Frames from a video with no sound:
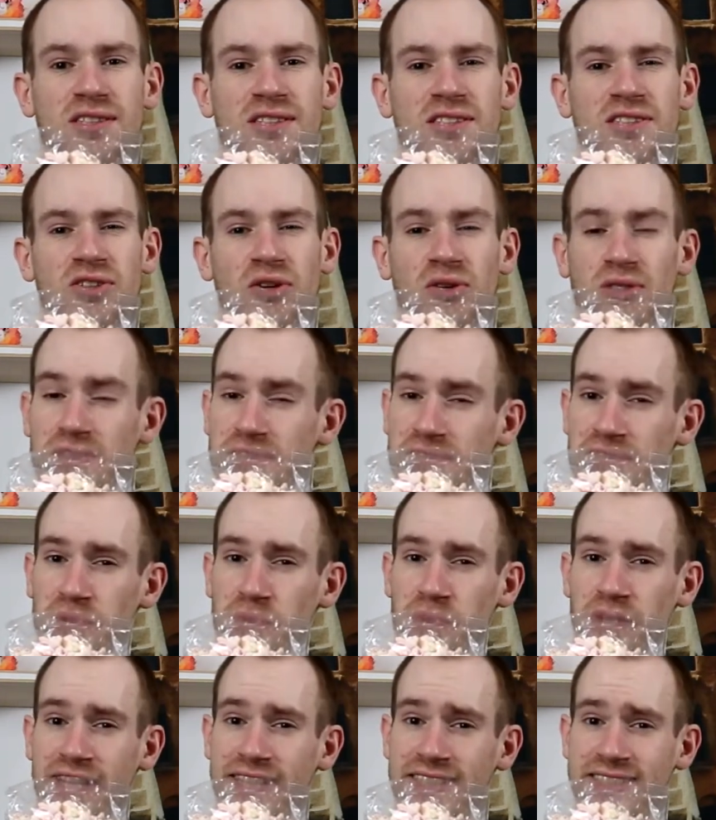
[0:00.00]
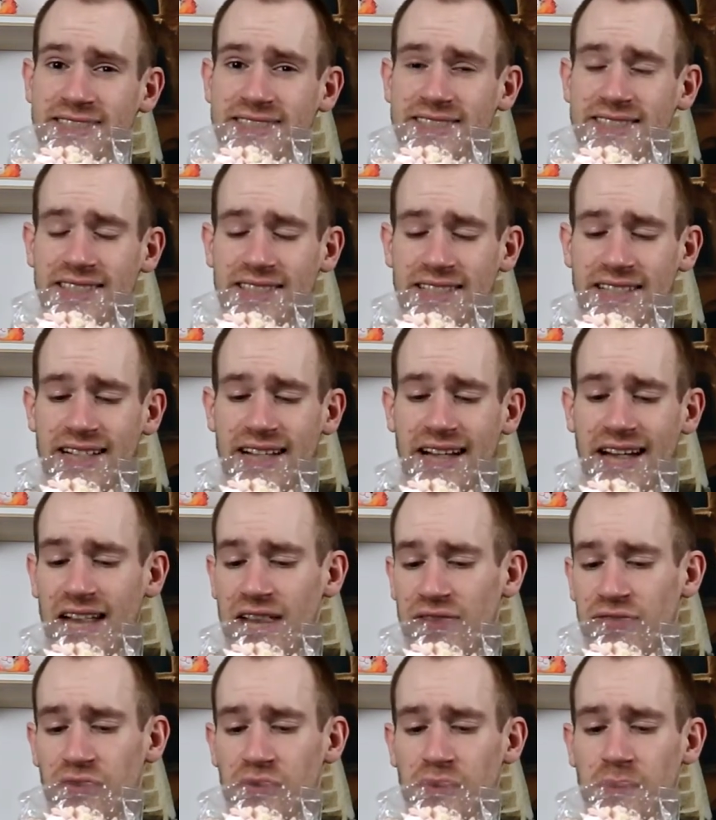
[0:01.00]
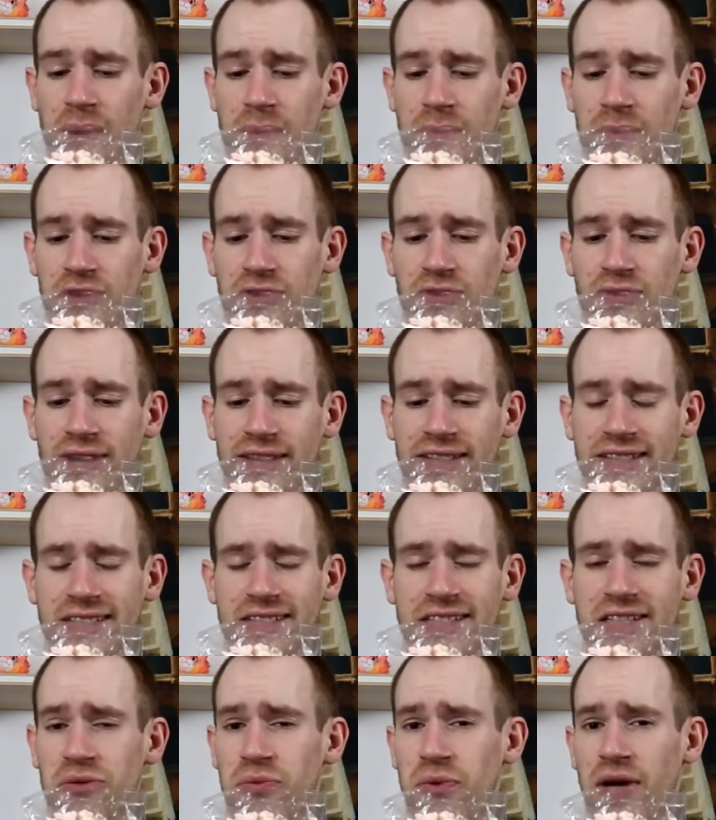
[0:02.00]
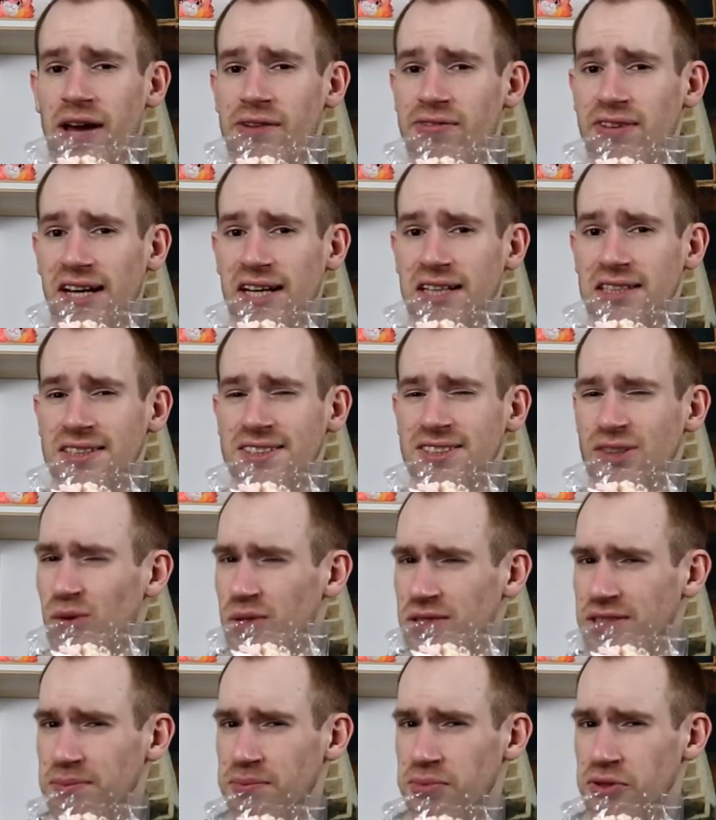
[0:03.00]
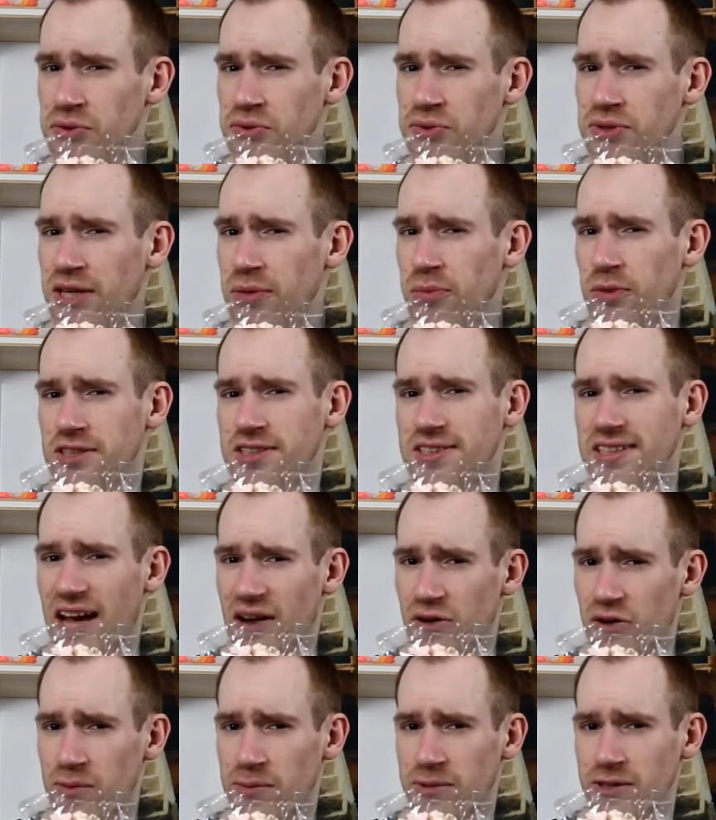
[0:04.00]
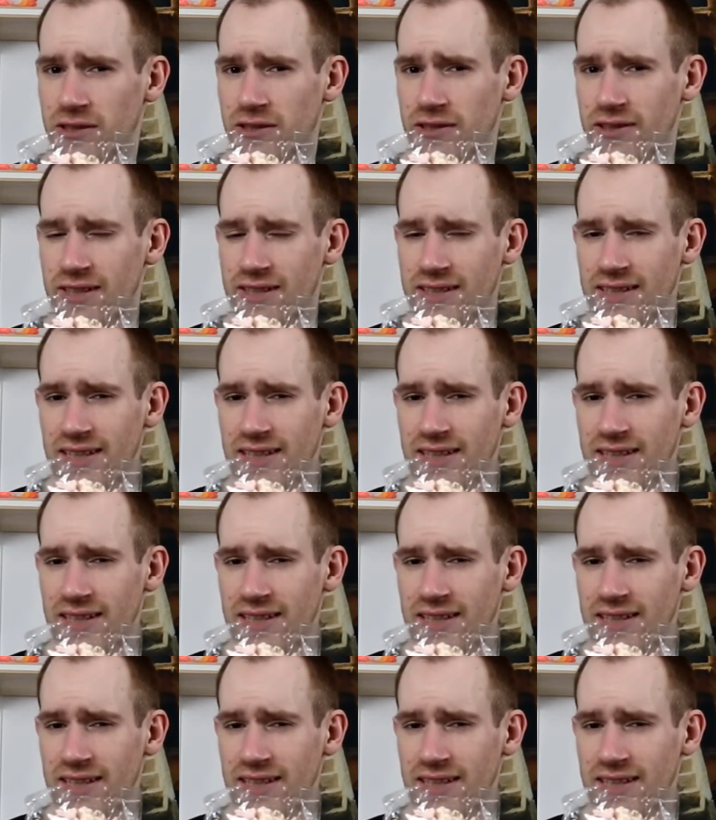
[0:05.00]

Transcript: Salty Red. And if I remember correctly, didn't we have like a salty blue that was terrible?